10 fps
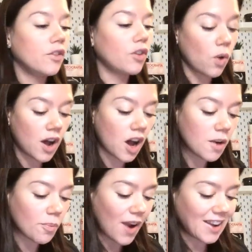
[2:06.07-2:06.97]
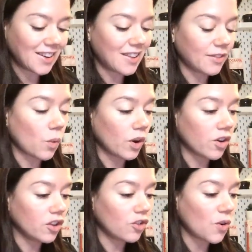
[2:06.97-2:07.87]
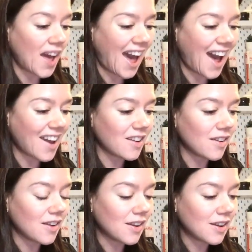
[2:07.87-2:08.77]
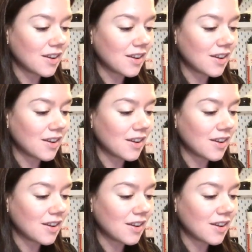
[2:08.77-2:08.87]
So on brightness, we're going to add,